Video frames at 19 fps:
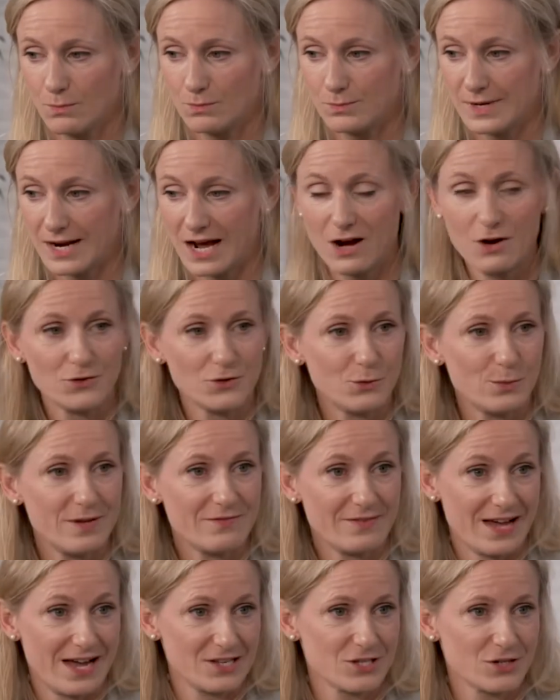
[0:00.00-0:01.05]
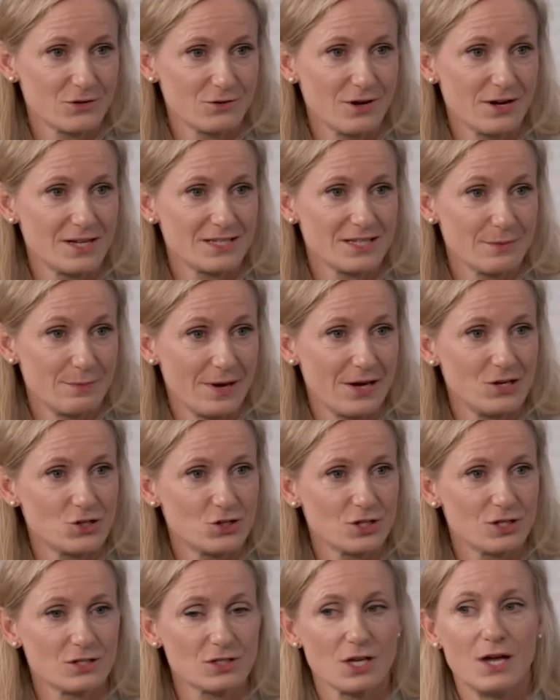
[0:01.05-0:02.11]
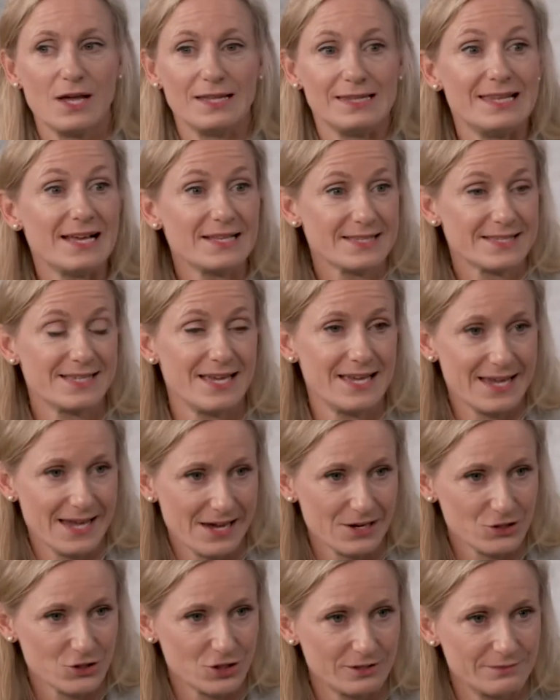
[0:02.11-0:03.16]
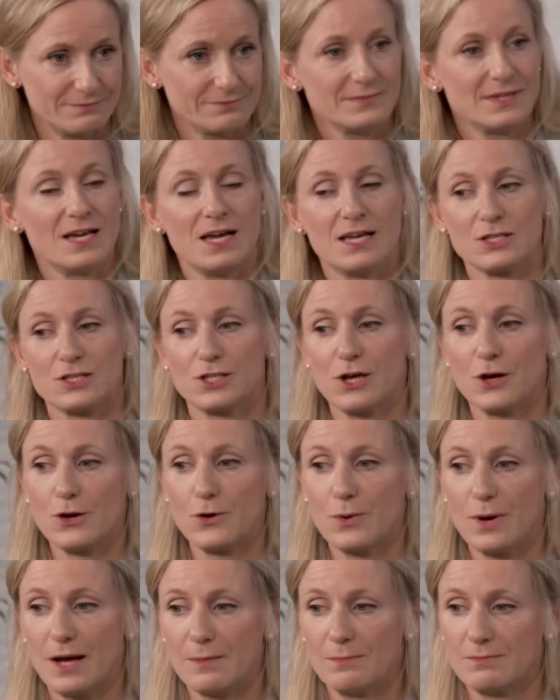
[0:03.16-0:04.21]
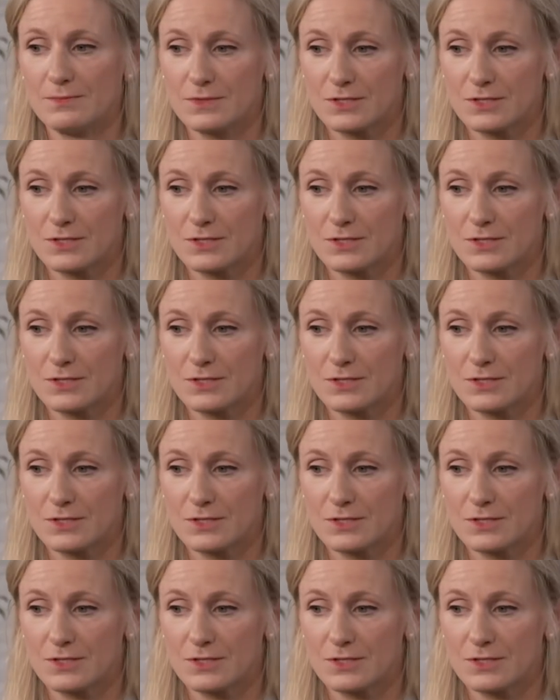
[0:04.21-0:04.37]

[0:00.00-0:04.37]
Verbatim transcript: now that we've categorized the patient, let's take action. So, um, so